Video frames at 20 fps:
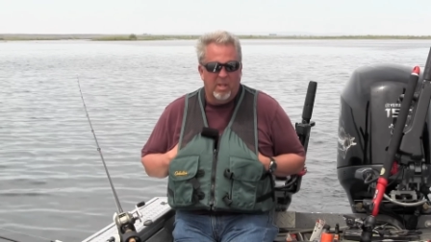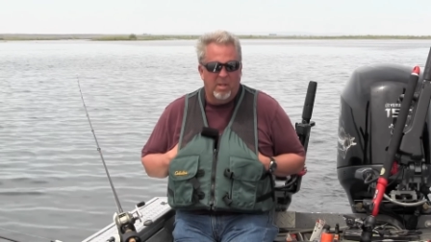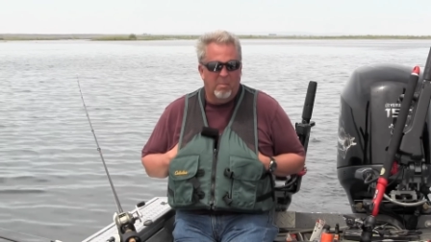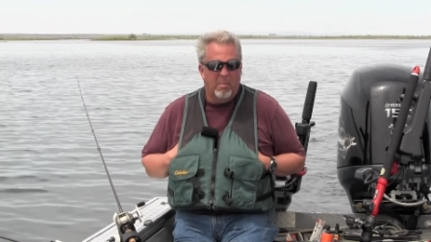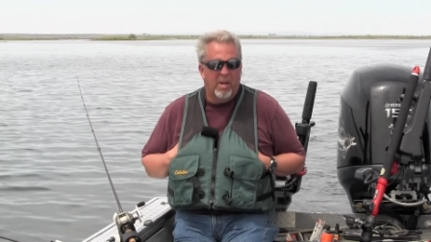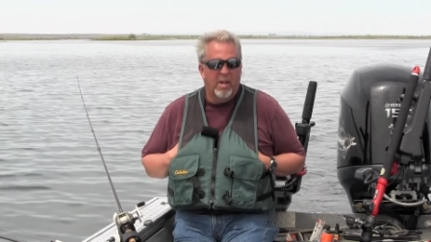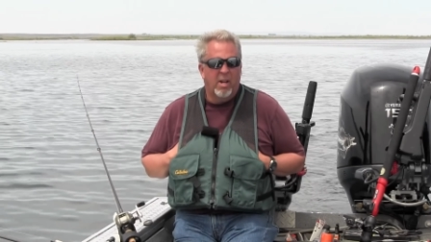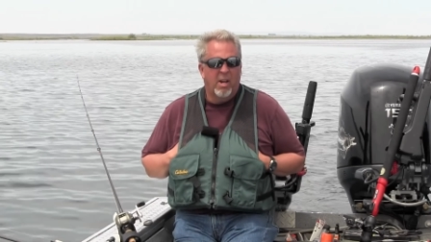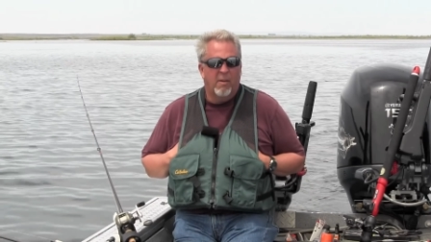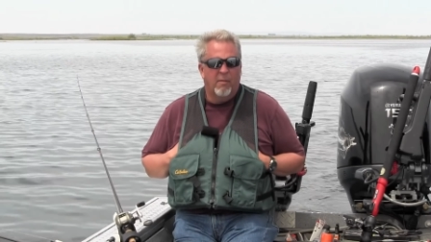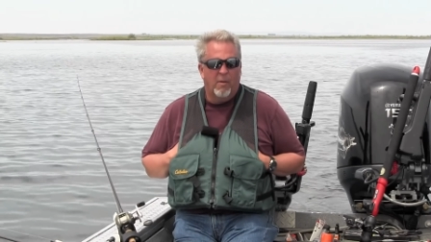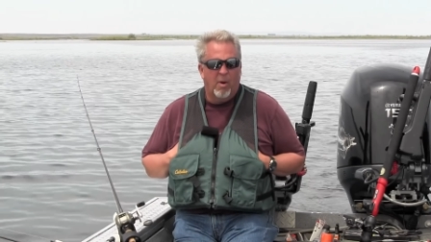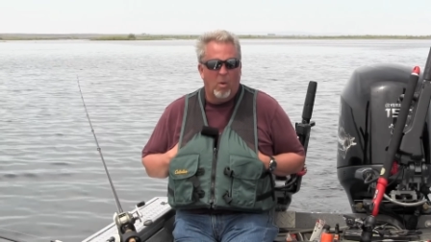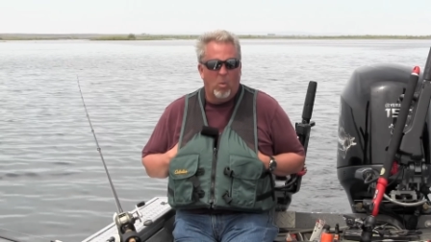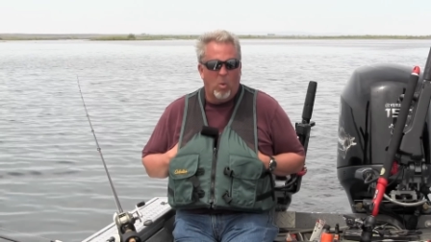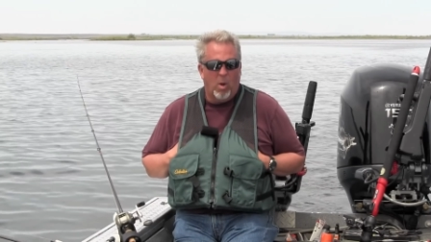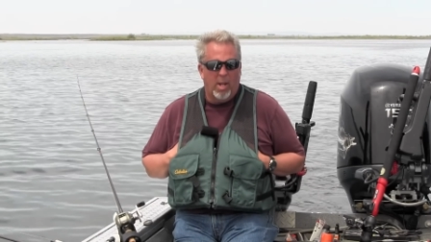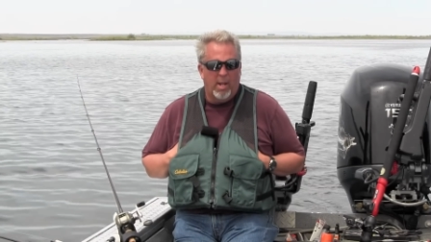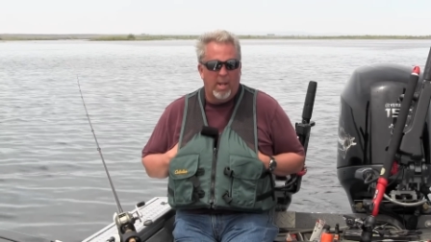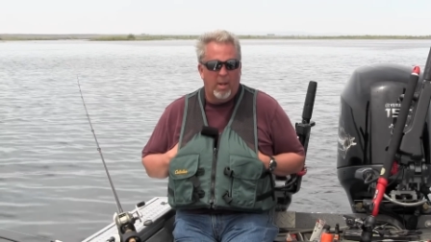In many of
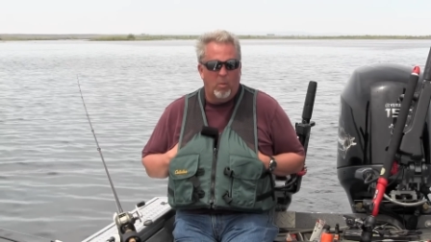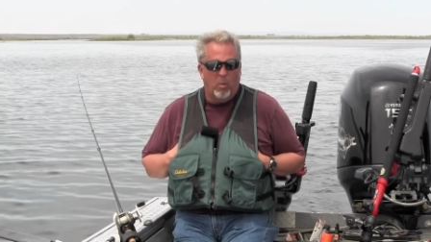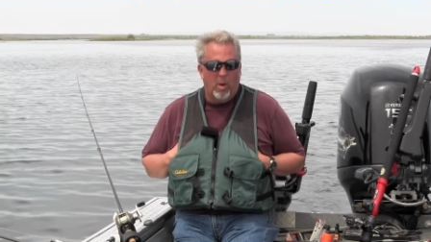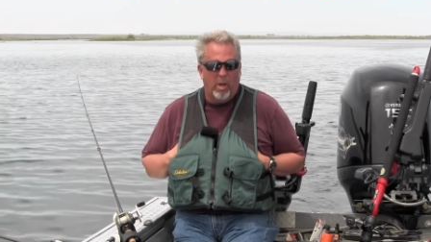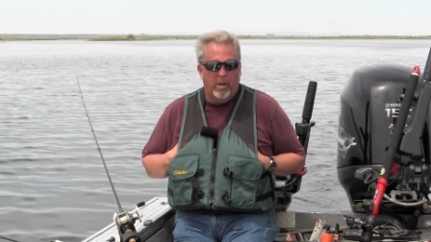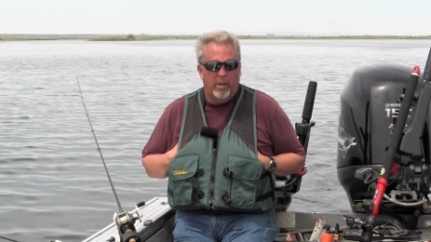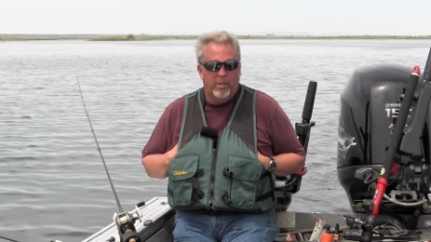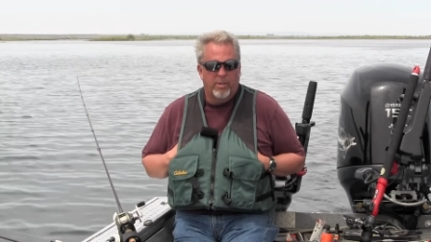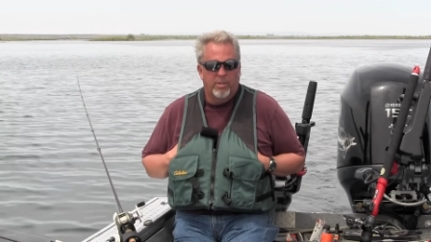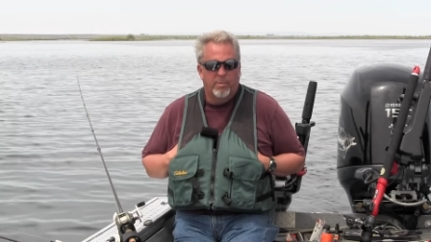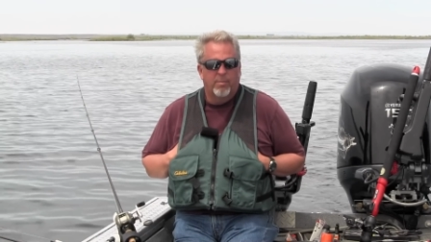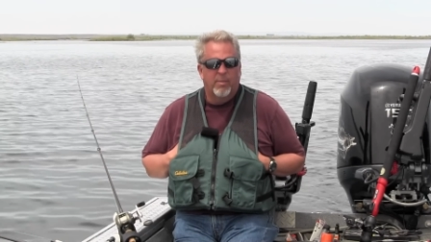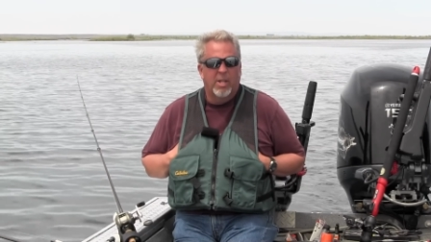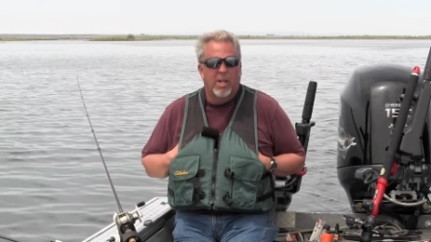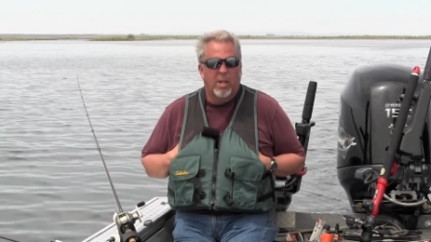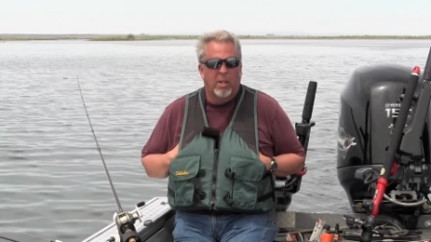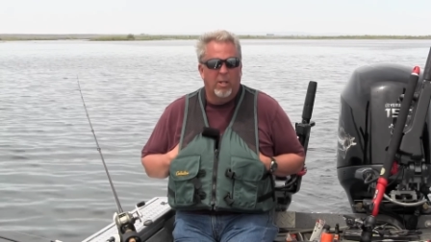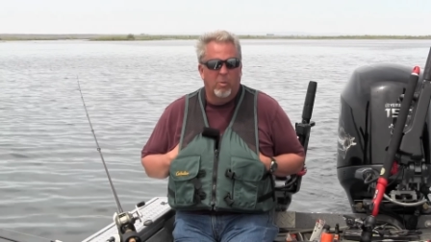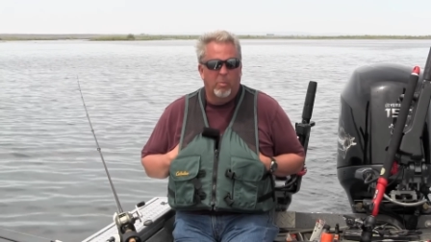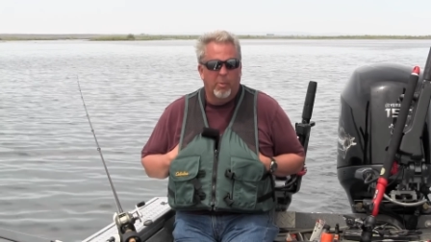our walleye waters,
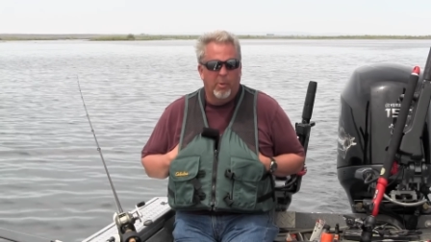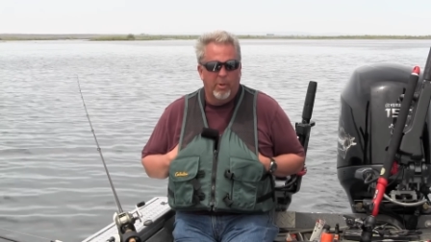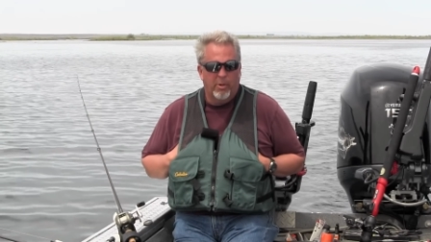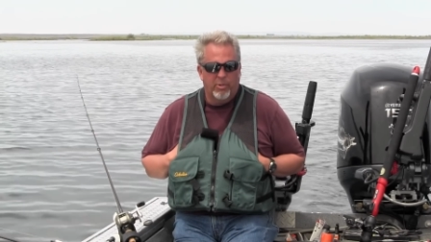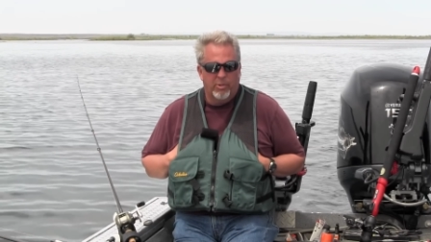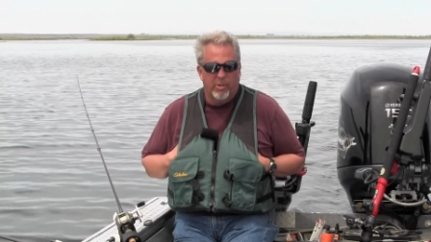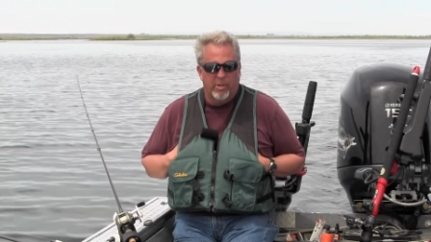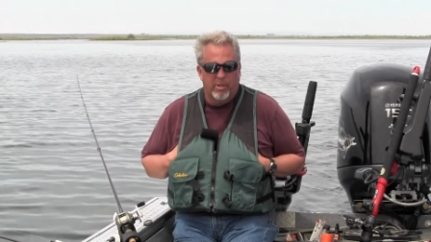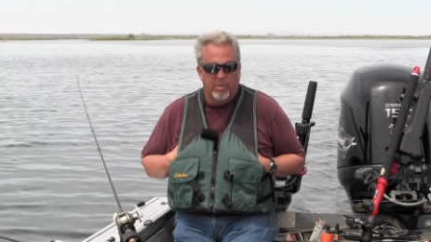yellow perch